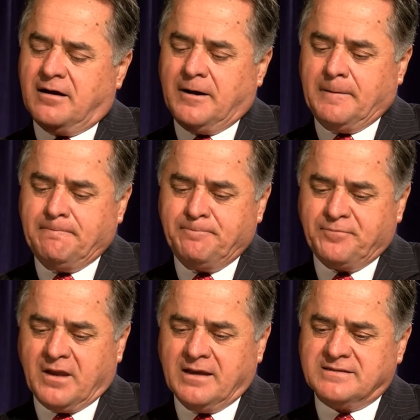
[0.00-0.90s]
Um,
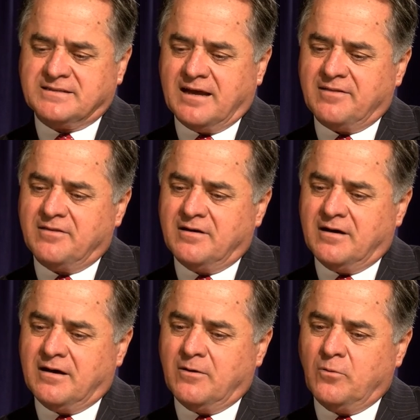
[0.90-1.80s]
he said,
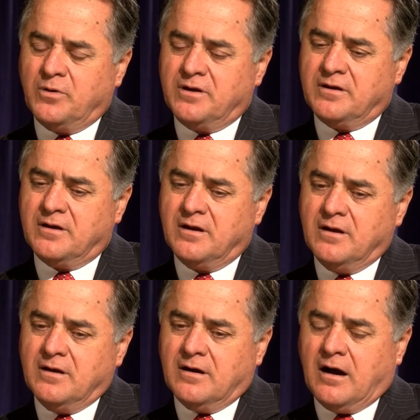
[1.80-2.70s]
uh, "We,
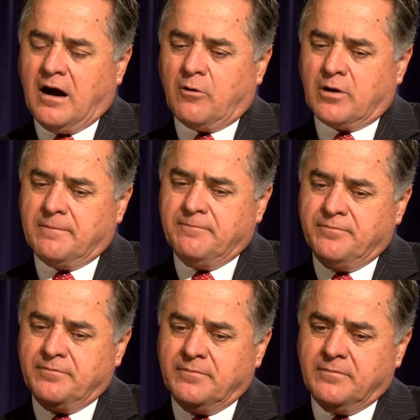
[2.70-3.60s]
our
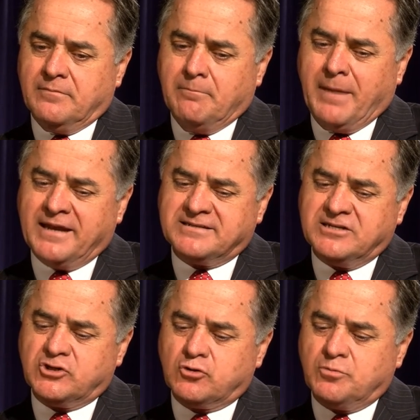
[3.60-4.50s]

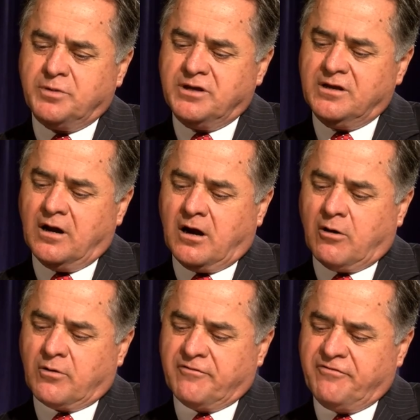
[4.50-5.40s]
medicine should be
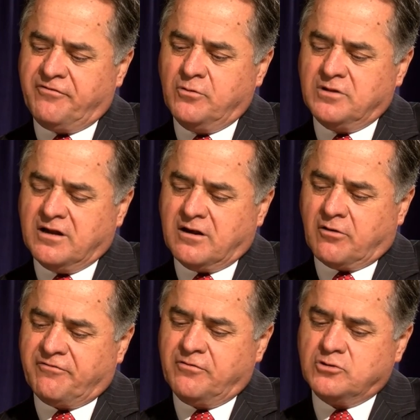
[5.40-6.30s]
our food, and
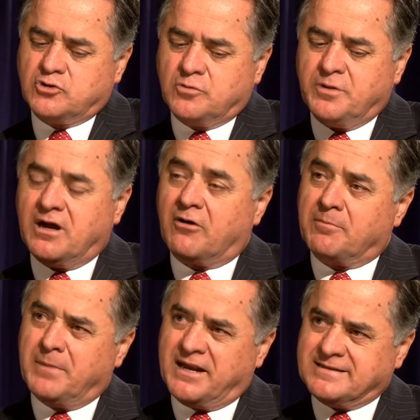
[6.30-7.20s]
our food should be our
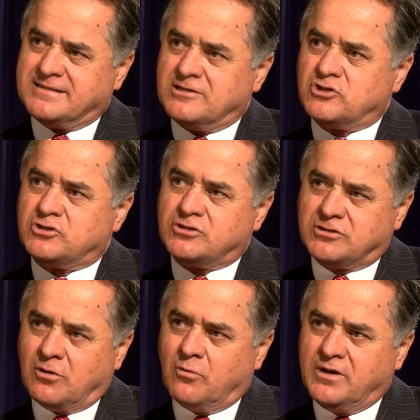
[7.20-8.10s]
medicine.
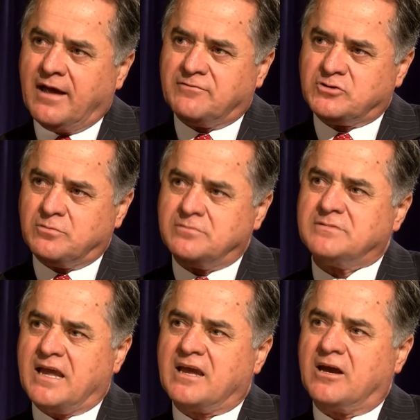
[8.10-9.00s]
So we have to
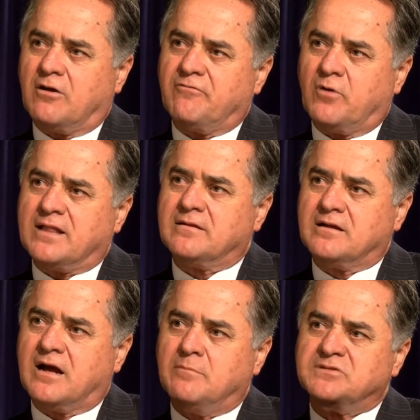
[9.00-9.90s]
take care of what
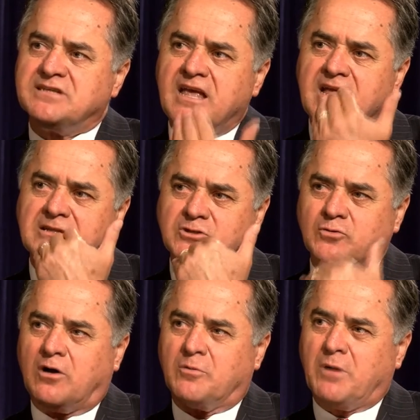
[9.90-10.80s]
comes
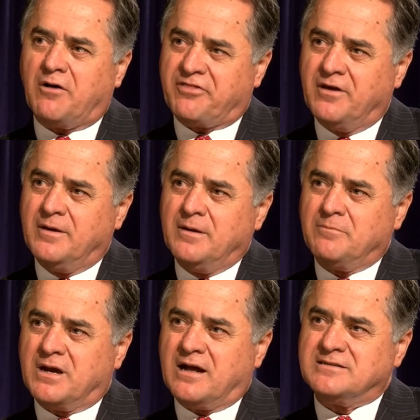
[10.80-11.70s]
into our mouth,
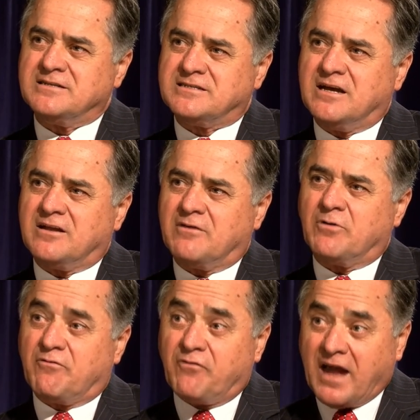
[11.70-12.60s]
because it's going to
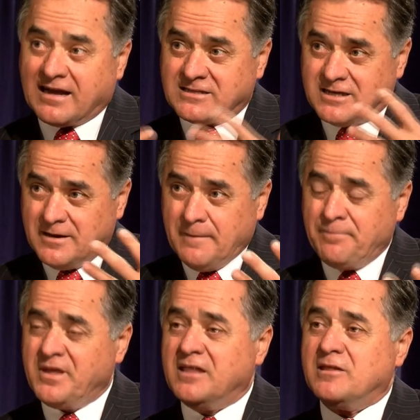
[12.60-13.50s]
reflect
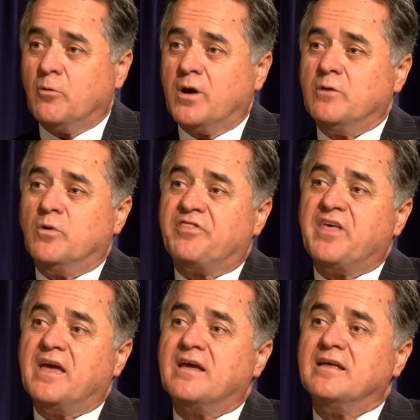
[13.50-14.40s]
in the way we
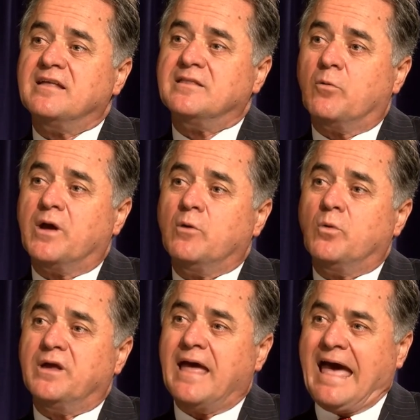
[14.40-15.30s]
think, in the way
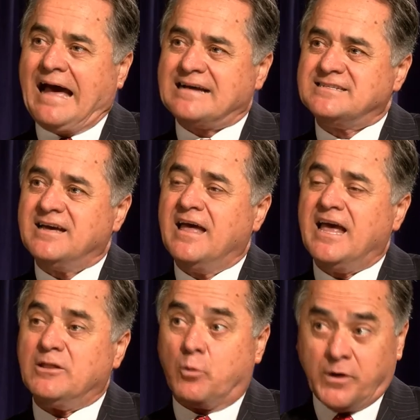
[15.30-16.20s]
we act
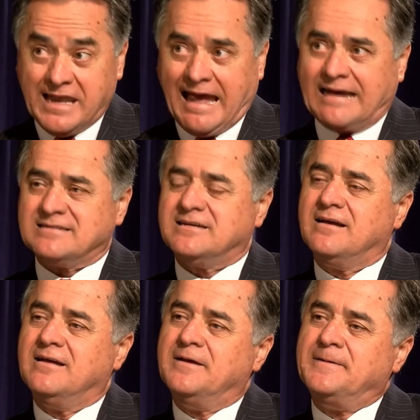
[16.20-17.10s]
and react."
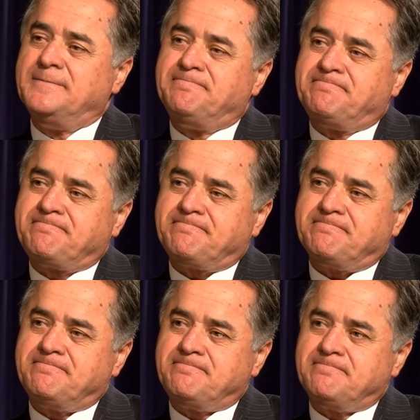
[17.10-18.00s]

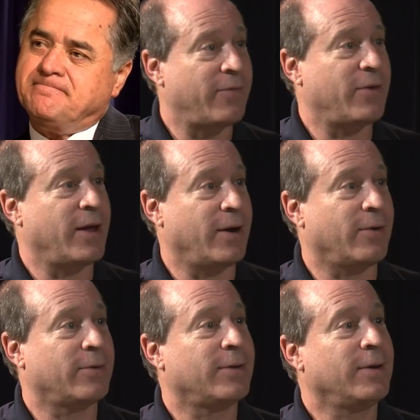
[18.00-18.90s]
So while we you here,
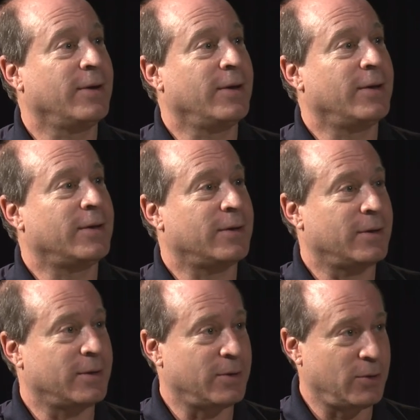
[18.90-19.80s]

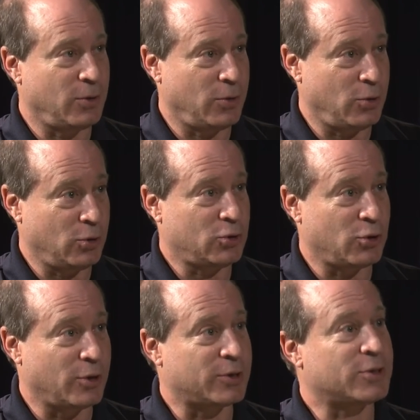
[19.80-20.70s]
your
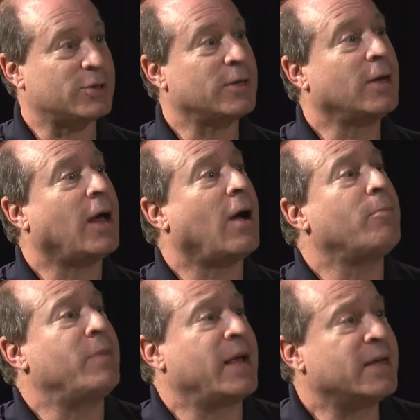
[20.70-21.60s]
church, how
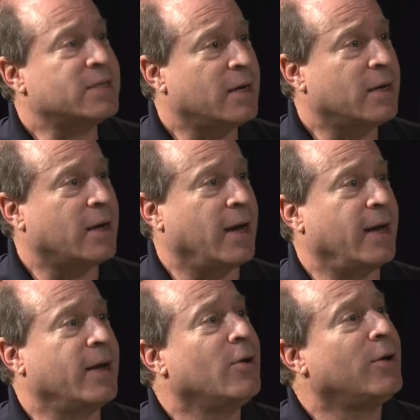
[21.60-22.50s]
big is it,
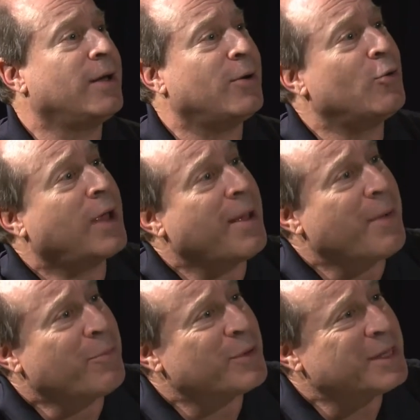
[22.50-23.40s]
and who came
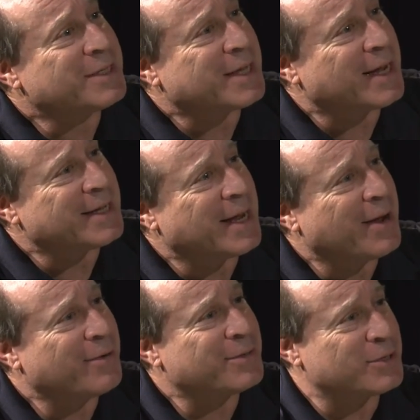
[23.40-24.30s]
up with this
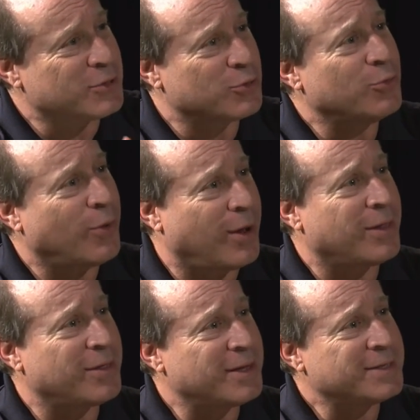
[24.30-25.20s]
idea to do all
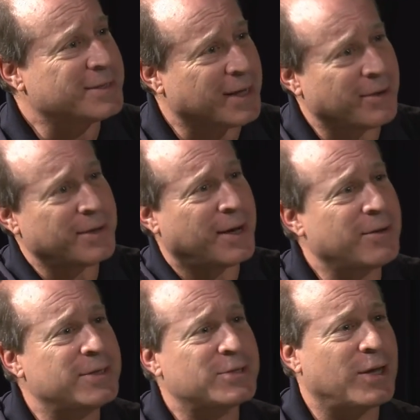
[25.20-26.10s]
of this? How did, how did
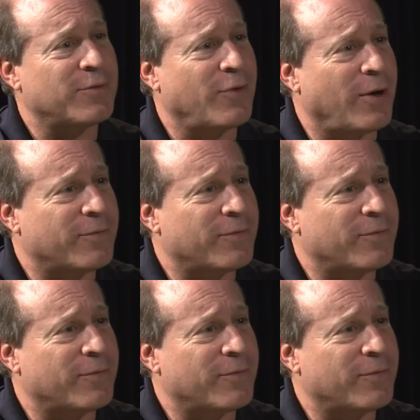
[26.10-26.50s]
this all evolve?